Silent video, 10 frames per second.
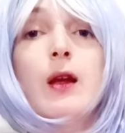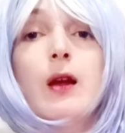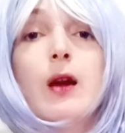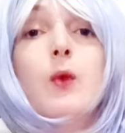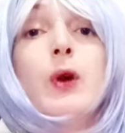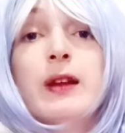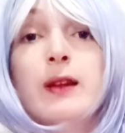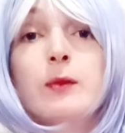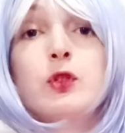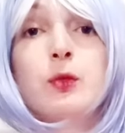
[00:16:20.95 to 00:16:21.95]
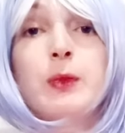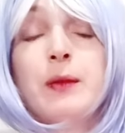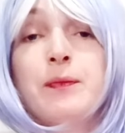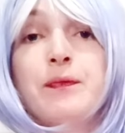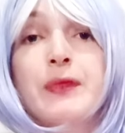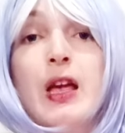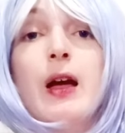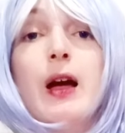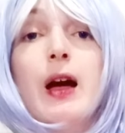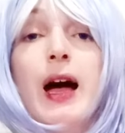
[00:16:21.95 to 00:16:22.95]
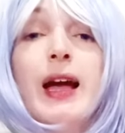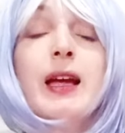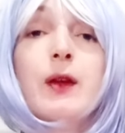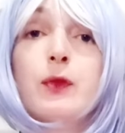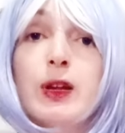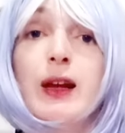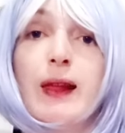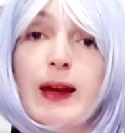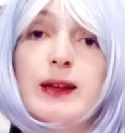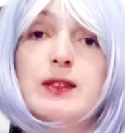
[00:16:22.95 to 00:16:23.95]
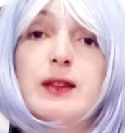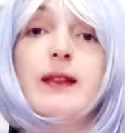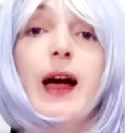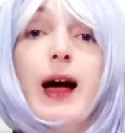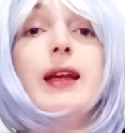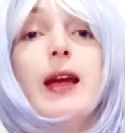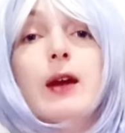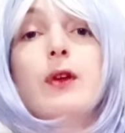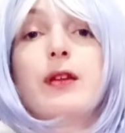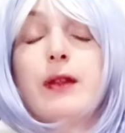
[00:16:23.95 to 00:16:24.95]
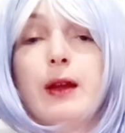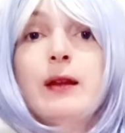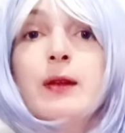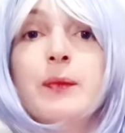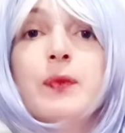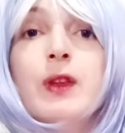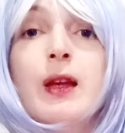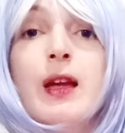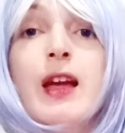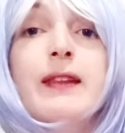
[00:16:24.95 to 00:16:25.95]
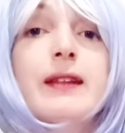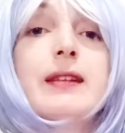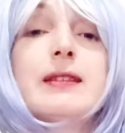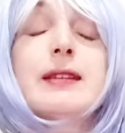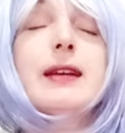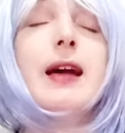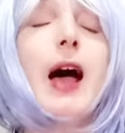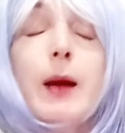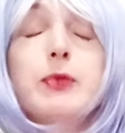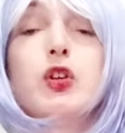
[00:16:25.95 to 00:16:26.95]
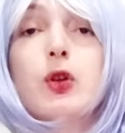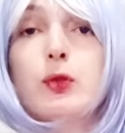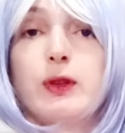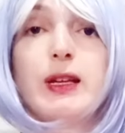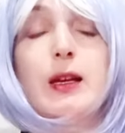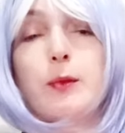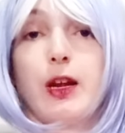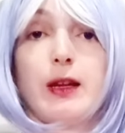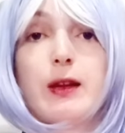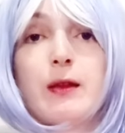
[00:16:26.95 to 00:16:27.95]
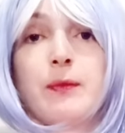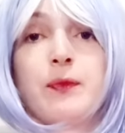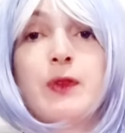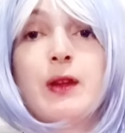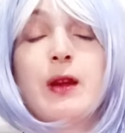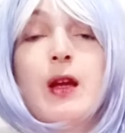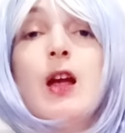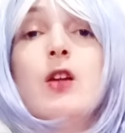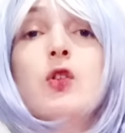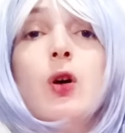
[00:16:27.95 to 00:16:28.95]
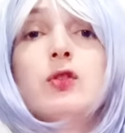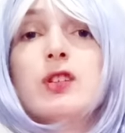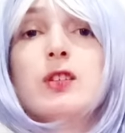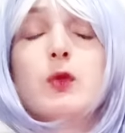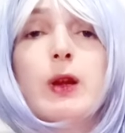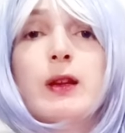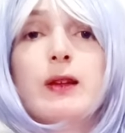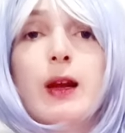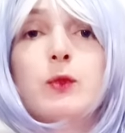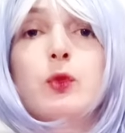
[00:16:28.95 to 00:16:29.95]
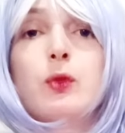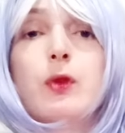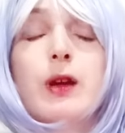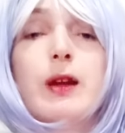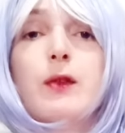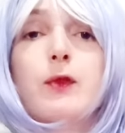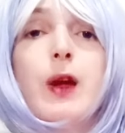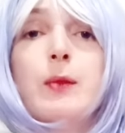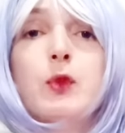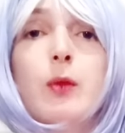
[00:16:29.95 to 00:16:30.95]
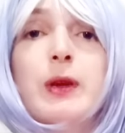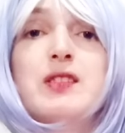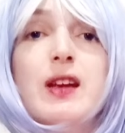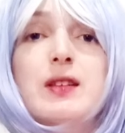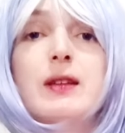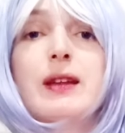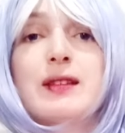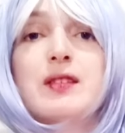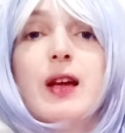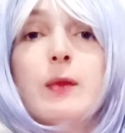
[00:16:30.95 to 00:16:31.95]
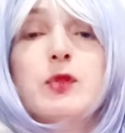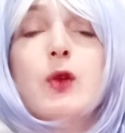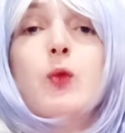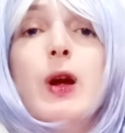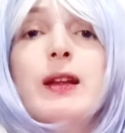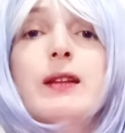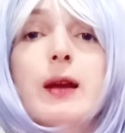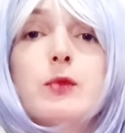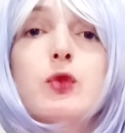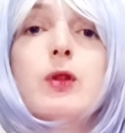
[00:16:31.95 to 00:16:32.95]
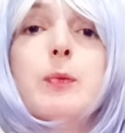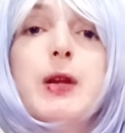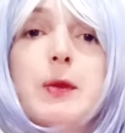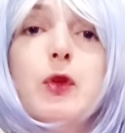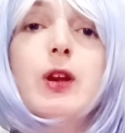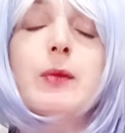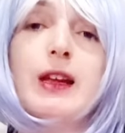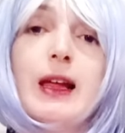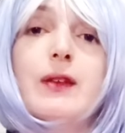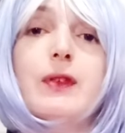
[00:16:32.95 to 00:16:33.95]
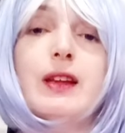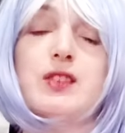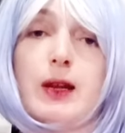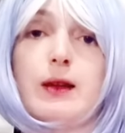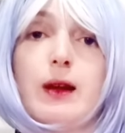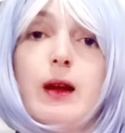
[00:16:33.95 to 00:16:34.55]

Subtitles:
When it comes to me, I have realized that I have a thing that is the absolute deal breaker. Not just when it comes to femdom and chastity and subs, when it comes to the people in my life in general.